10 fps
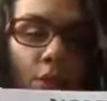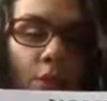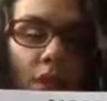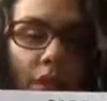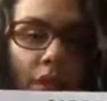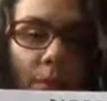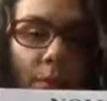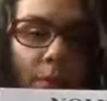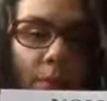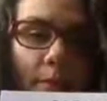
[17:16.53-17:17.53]

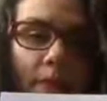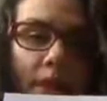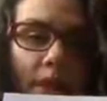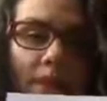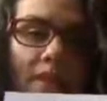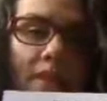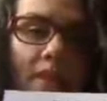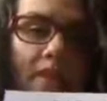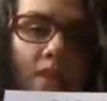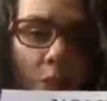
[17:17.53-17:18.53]
studenti. My friends
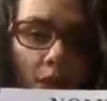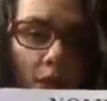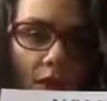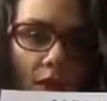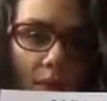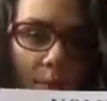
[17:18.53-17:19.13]
are students.